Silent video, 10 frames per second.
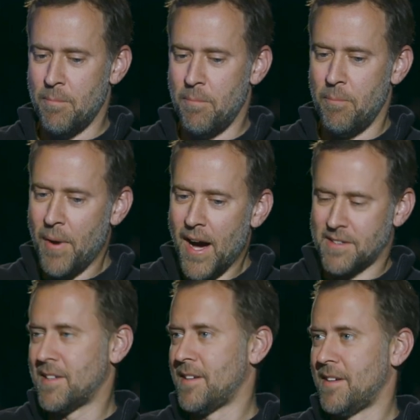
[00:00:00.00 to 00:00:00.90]

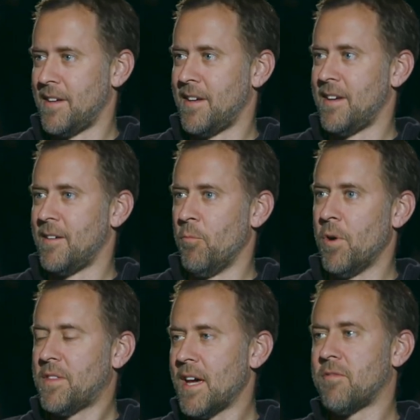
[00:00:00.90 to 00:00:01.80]
but
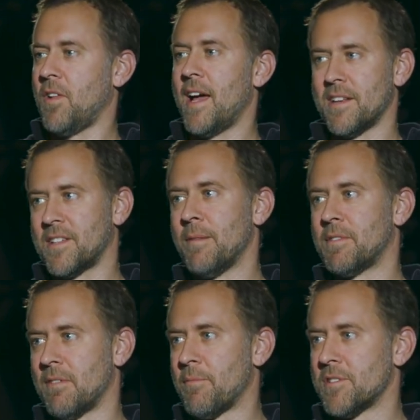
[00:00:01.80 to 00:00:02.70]
what that flag has come
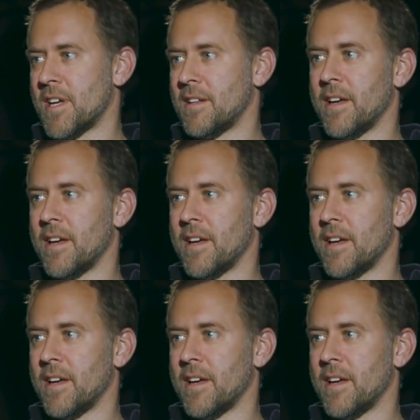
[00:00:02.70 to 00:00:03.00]
to represent